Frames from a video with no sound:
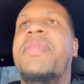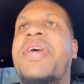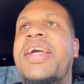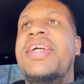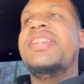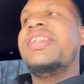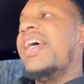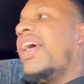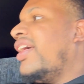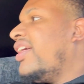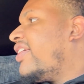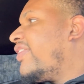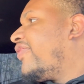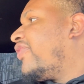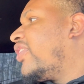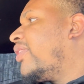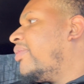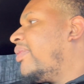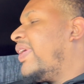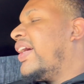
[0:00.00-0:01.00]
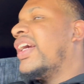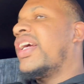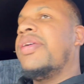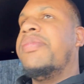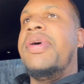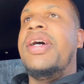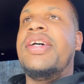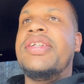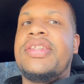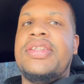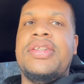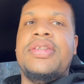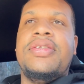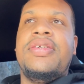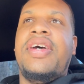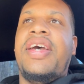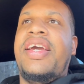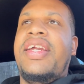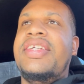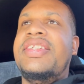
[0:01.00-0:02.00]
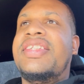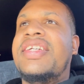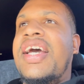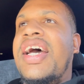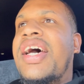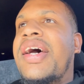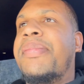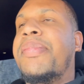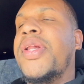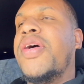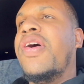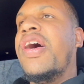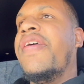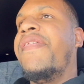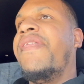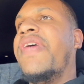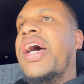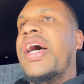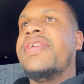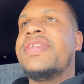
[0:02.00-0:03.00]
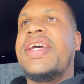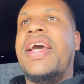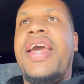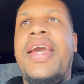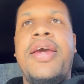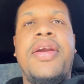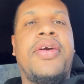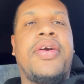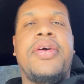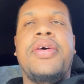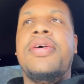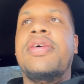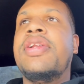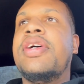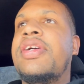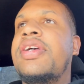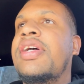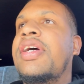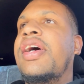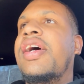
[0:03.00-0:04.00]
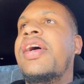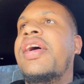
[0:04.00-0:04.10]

intake from American Muscle, and he's got blow-off valves, got intercooler,